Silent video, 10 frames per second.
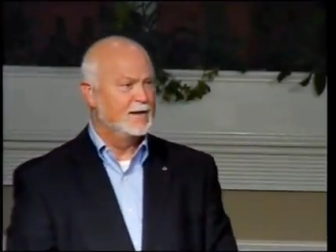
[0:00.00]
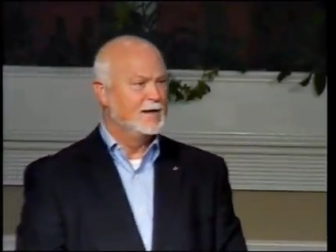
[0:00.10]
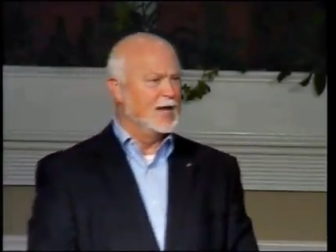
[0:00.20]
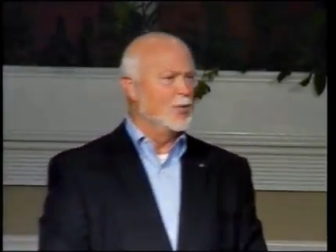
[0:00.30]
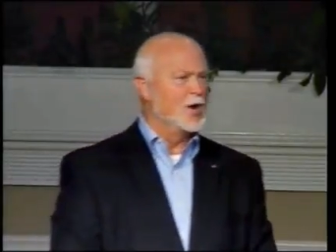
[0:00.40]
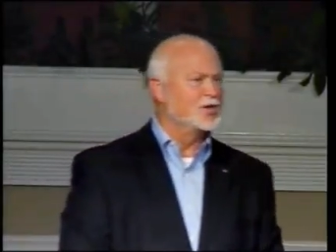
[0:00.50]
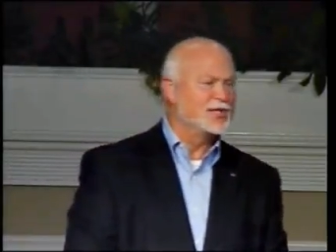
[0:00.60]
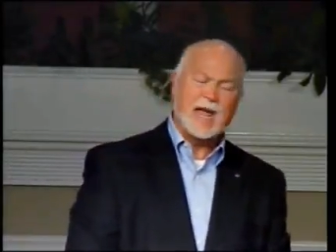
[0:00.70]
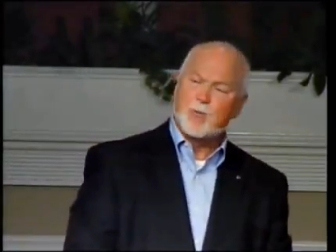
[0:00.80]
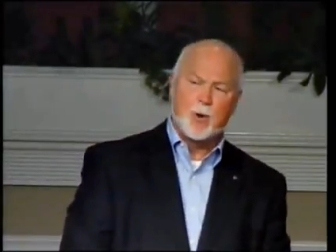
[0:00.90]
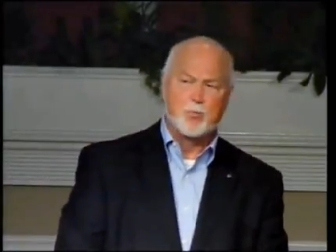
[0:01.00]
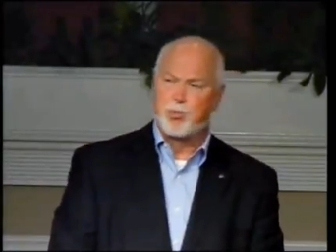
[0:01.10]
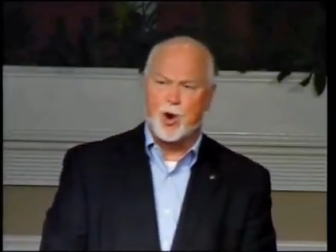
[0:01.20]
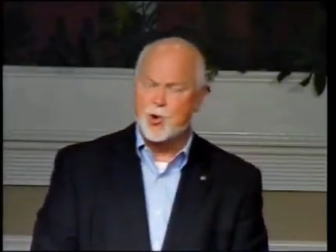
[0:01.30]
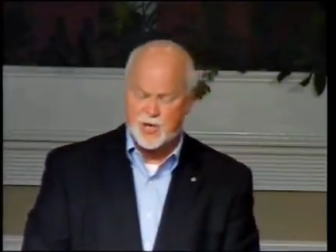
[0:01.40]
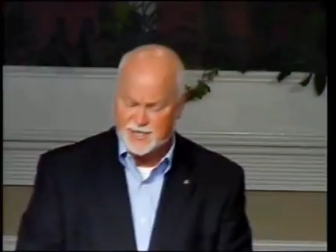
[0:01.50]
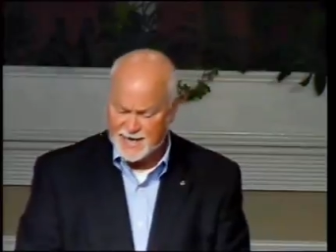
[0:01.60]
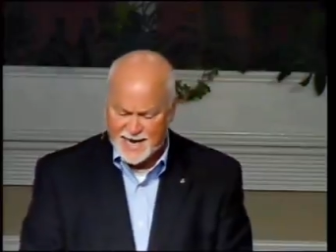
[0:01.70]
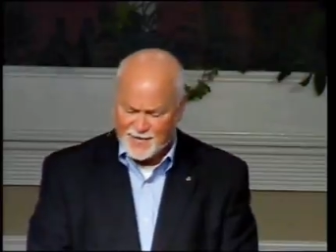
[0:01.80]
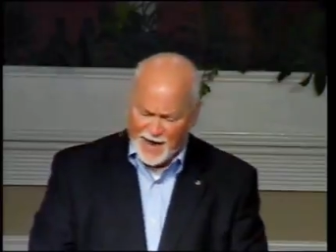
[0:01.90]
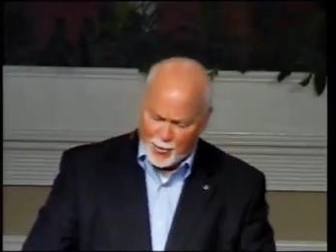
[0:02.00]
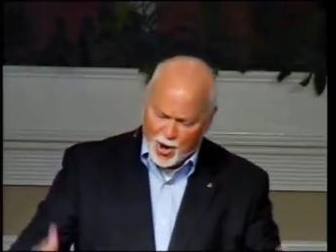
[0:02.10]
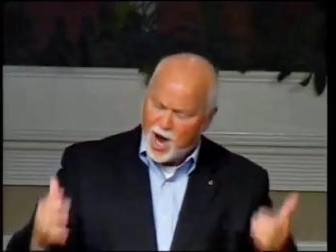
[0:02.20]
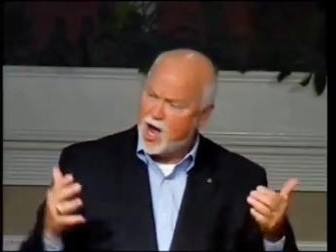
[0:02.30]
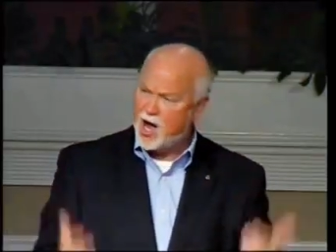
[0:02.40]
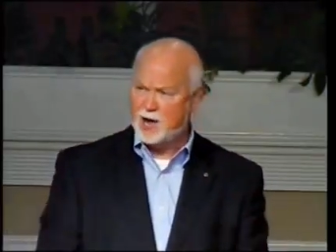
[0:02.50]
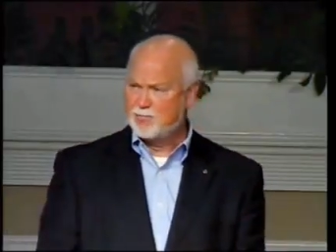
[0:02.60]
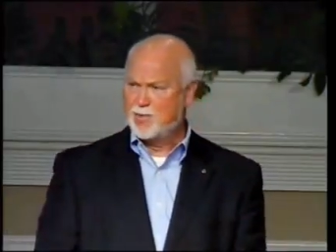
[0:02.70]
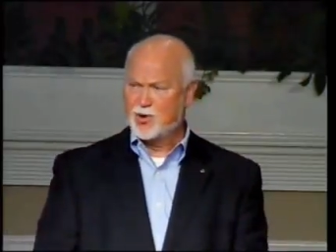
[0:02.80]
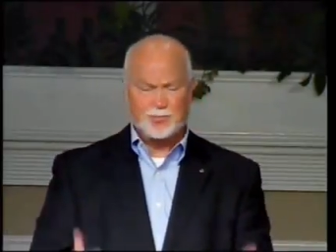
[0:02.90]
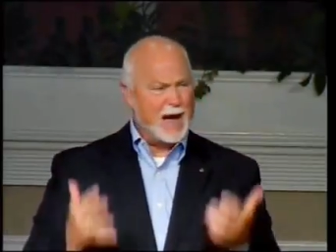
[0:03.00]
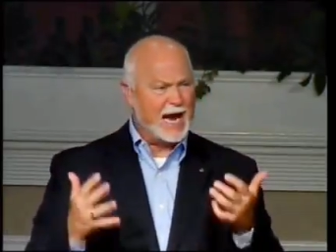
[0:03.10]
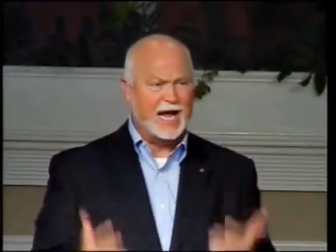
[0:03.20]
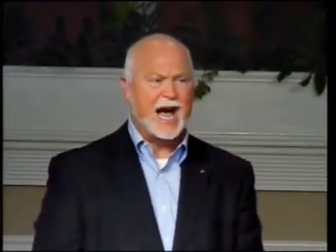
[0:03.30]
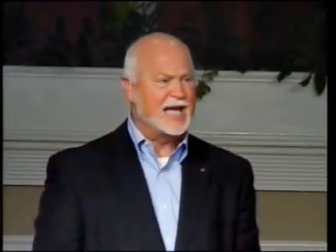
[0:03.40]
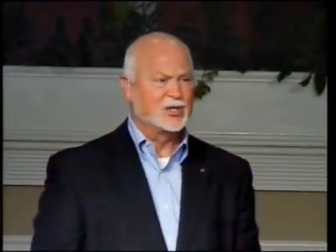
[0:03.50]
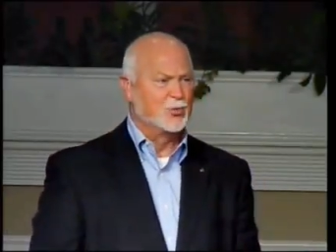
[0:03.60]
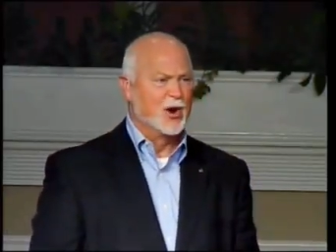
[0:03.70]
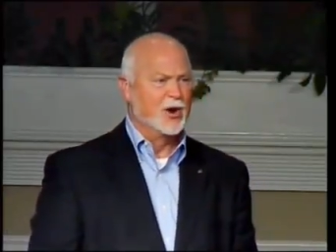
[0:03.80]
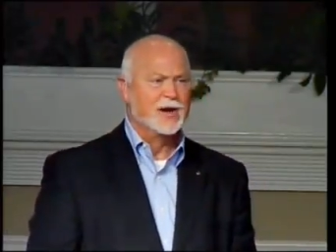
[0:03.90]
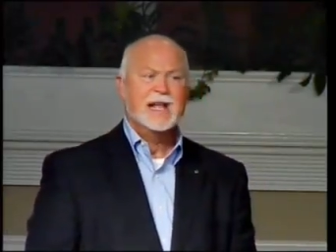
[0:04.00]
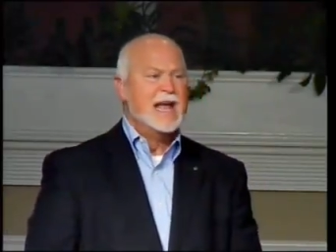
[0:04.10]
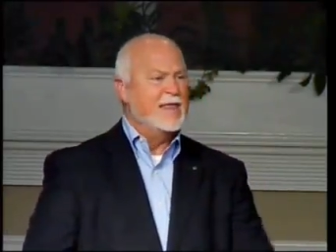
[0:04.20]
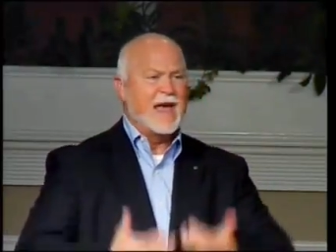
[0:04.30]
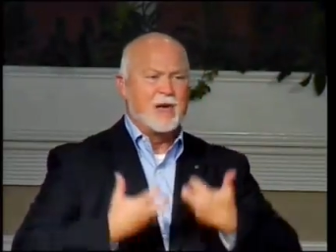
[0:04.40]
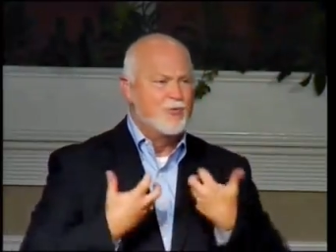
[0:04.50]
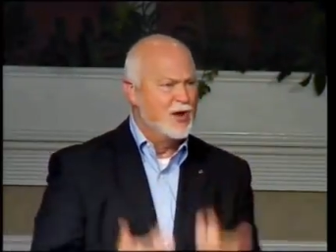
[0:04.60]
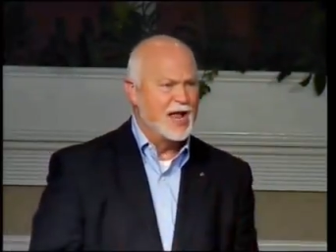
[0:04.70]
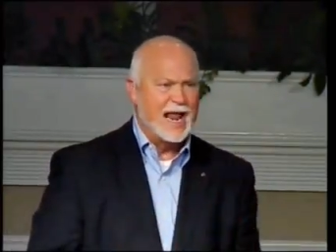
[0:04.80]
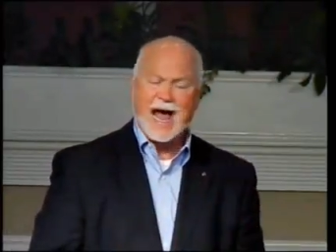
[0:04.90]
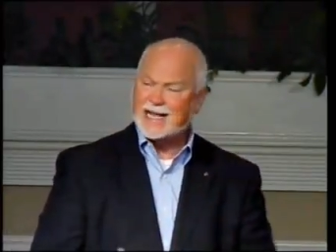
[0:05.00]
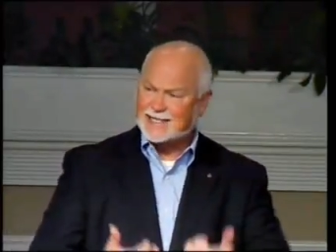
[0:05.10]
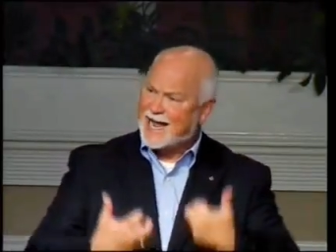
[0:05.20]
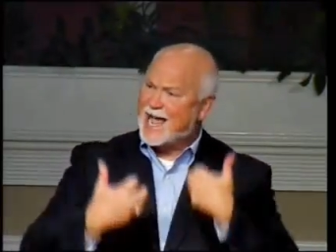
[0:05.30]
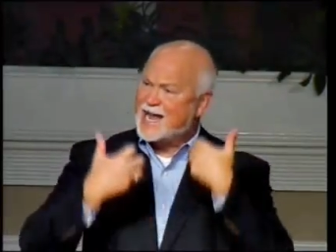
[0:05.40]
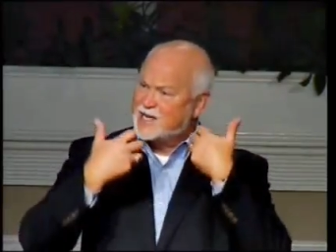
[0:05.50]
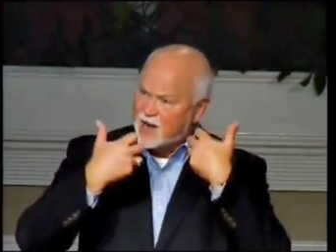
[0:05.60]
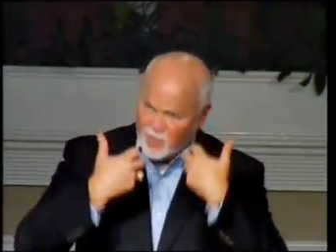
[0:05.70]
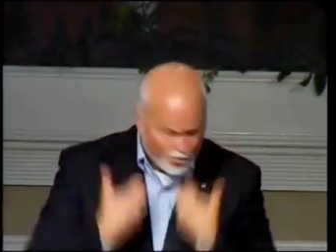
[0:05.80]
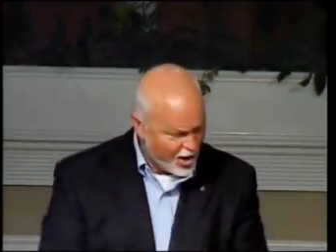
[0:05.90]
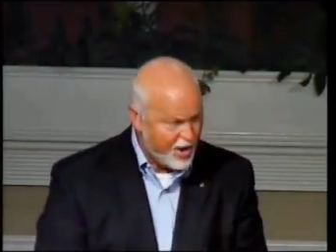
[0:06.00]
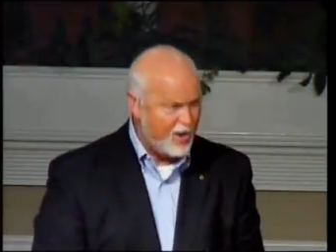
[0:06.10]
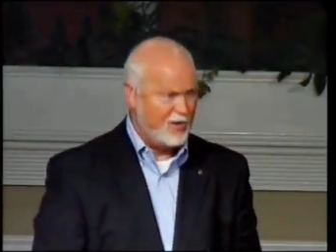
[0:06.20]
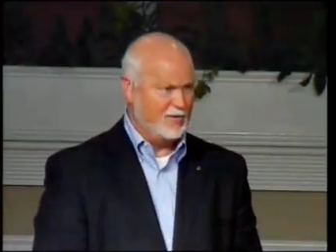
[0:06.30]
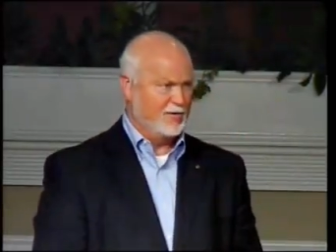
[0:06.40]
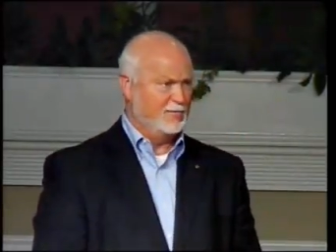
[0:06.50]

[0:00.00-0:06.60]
In other words, they were broken. They were humbled by God's word, and they realized they had done wrong.